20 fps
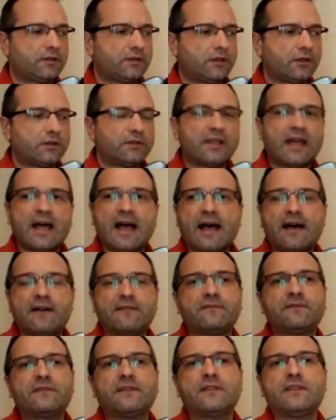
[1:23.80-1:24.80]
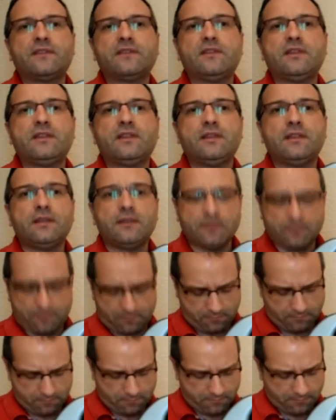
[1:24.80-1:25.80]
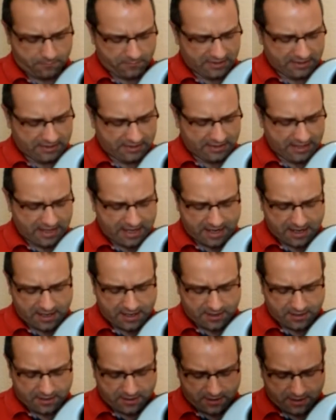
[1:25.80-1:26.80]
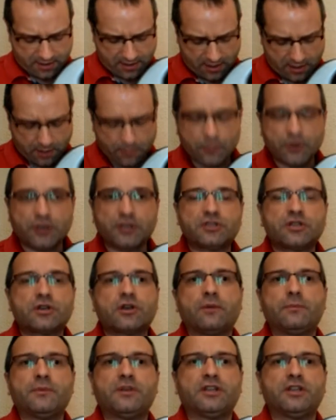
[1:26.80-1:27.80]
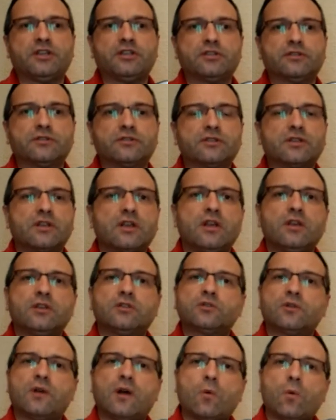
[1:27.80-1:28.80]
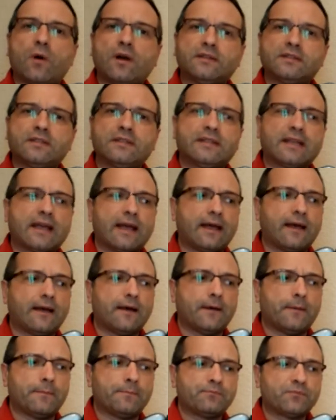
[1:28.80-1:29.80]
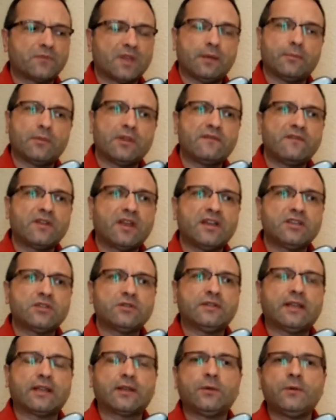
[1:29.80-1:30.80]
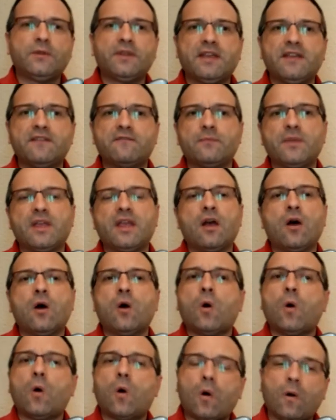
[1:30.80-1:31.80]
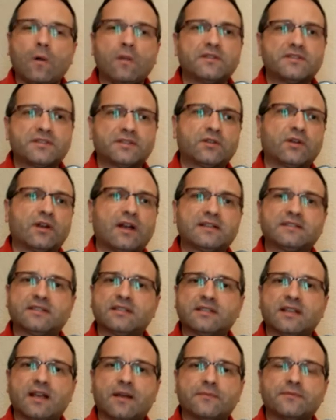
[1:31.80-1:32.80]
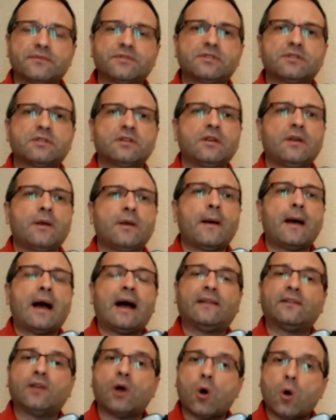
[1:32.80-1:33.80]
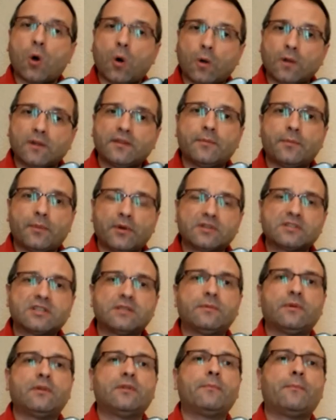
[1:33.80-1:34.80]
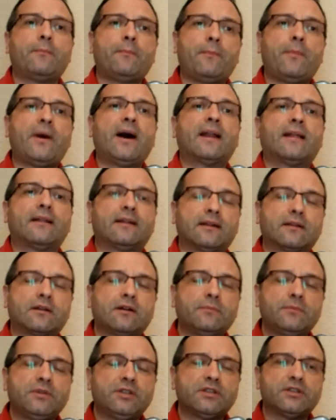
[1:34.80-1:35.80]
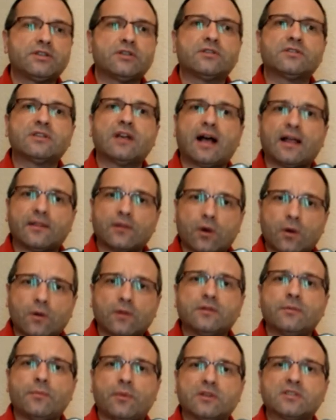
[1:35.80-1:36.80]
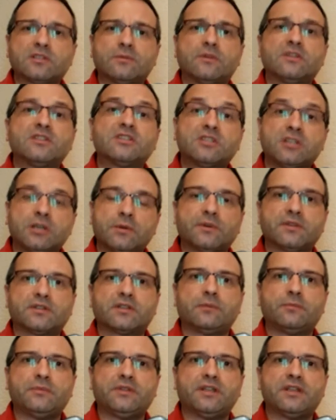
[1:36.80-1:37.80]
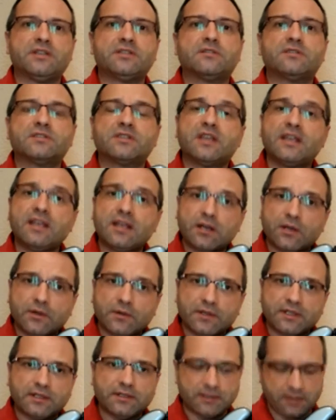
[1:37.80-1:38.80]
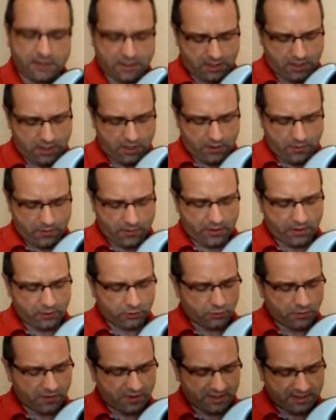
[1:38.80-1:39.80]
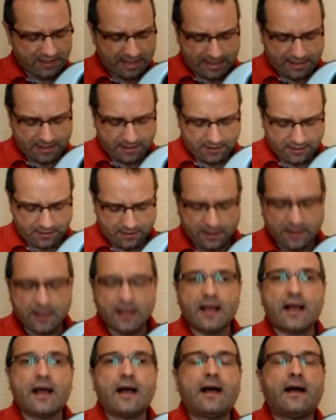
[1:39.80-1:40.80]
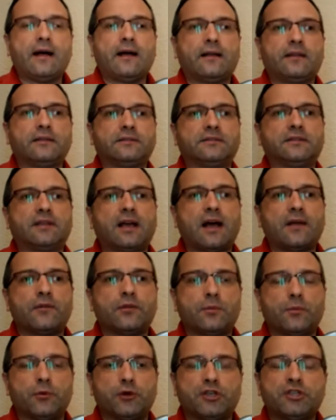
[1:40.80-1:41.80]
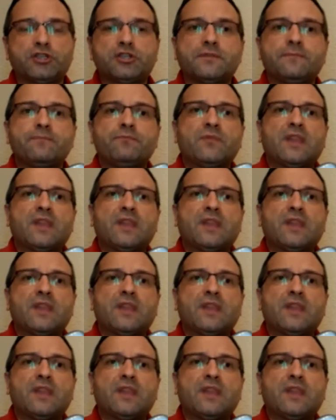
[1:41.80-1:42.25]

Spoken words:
don't have the neck and bridge combinations. So I wanted a modification that could give me all the Stratocaster sounds and all the possible parallel combinations and all the possible series combinations, including those with the neck and the bridge.